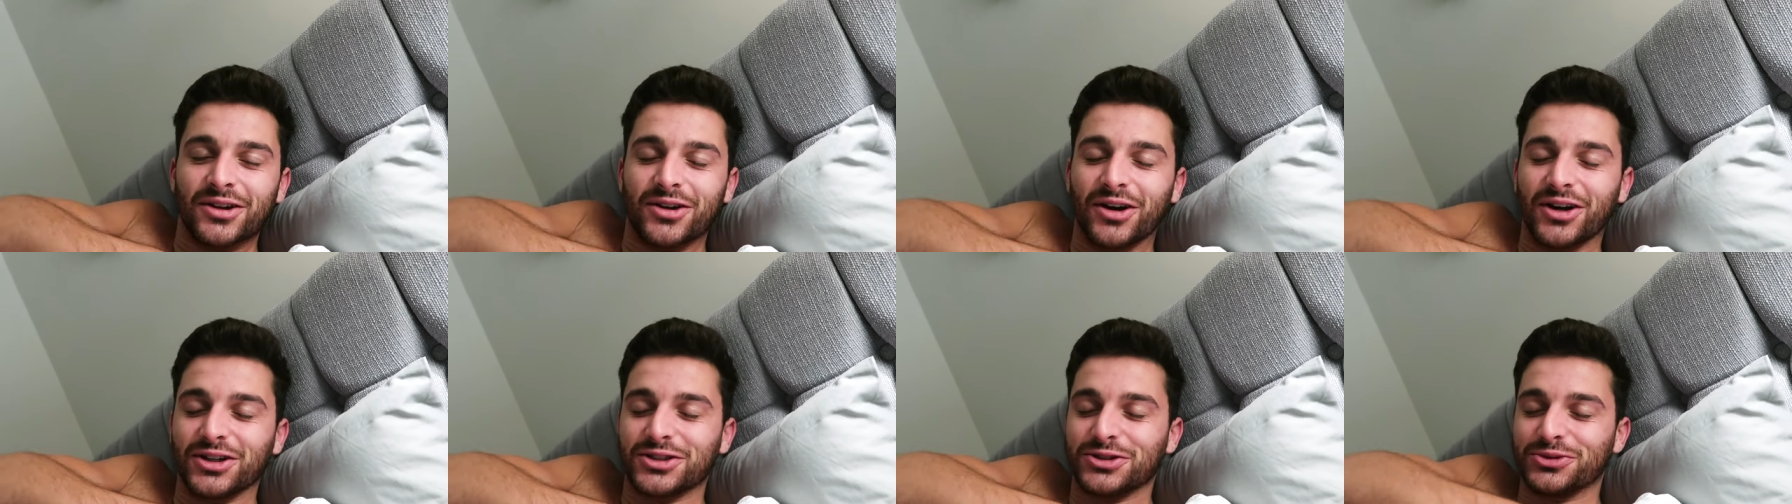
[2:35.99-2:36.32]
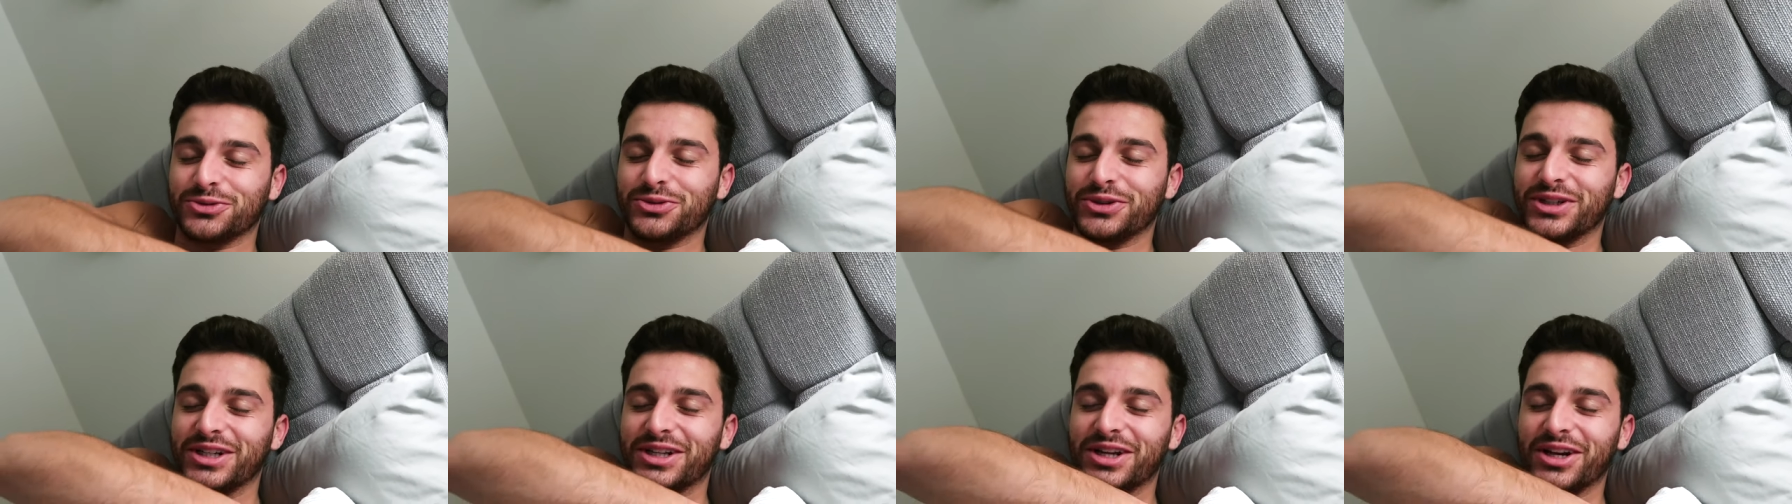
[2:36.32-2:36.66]
God, it's
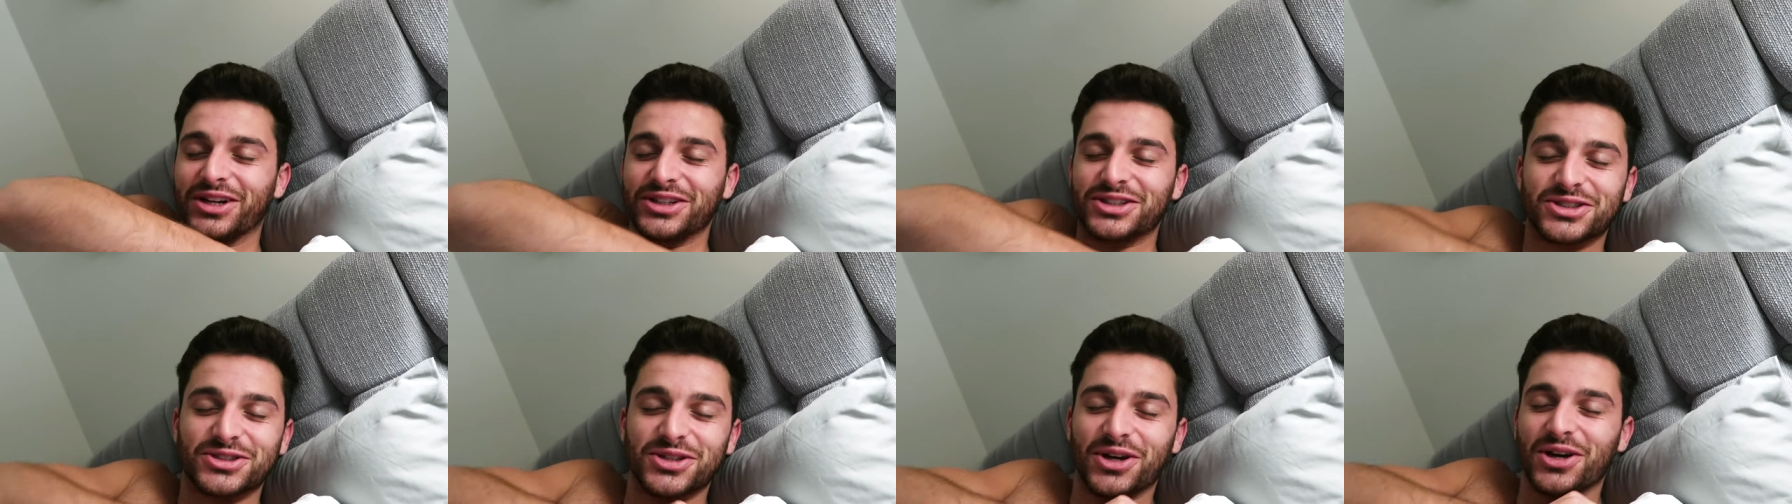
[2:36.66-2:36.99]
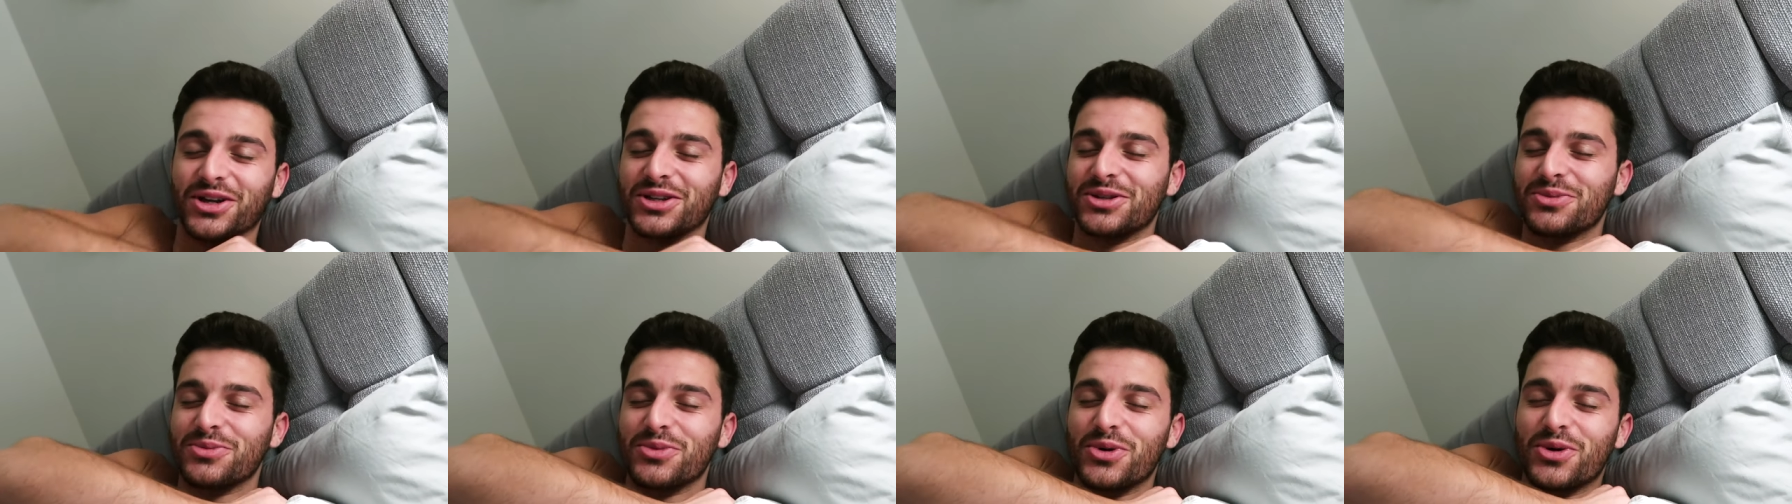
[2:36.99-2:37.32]
a really early
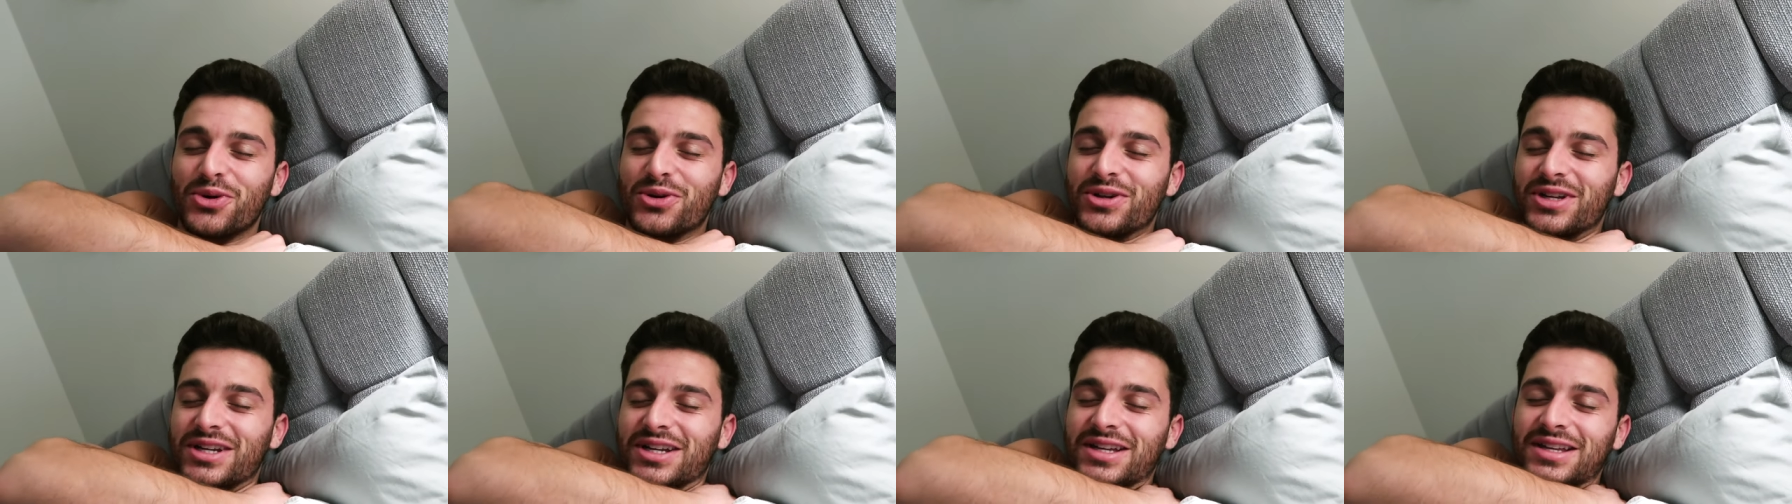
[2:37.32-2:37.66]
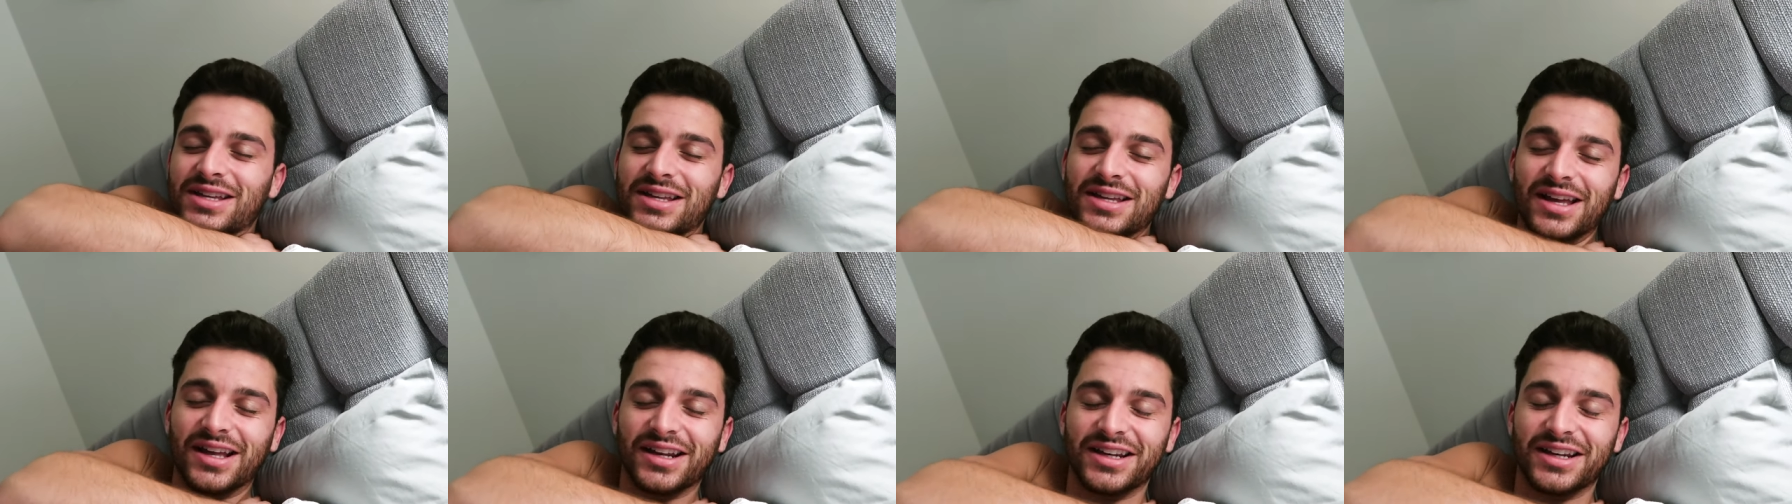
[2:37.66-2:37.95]
start in the morning.